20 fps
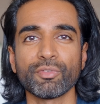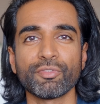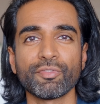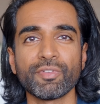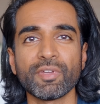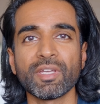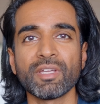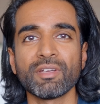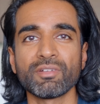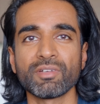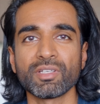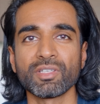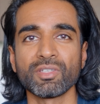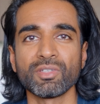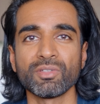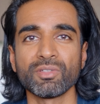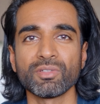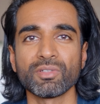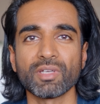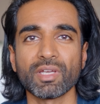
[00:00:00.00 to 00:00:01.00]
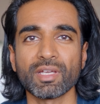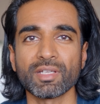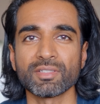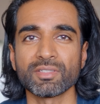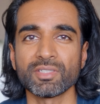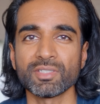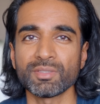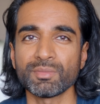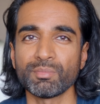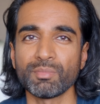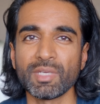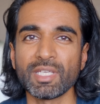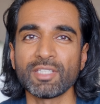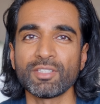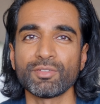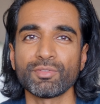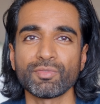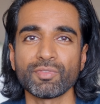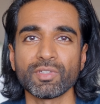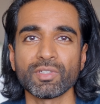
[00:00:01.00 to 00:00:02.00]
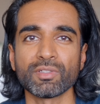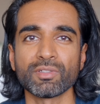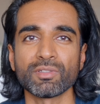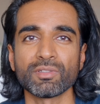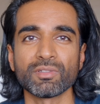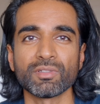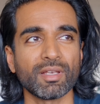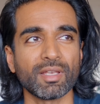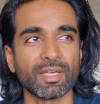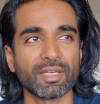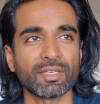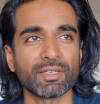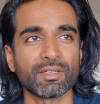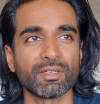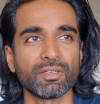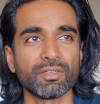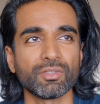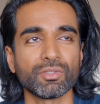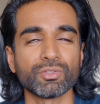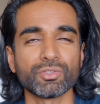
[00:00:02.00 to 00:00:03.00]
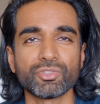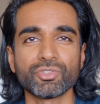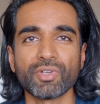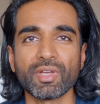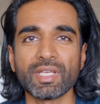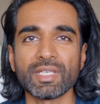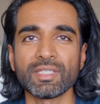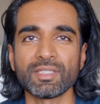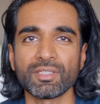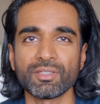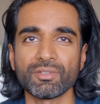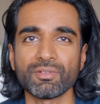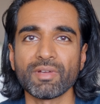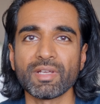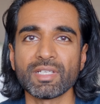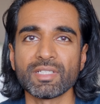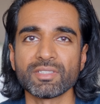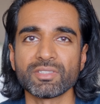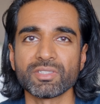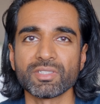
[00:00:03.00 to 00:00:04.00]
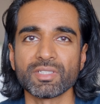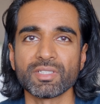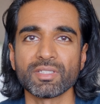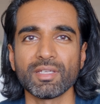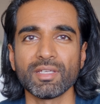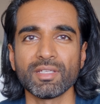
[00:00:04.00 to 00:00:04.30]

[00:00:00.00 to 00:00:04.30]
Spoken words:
fear in you and just make you feel like you're draining your energy.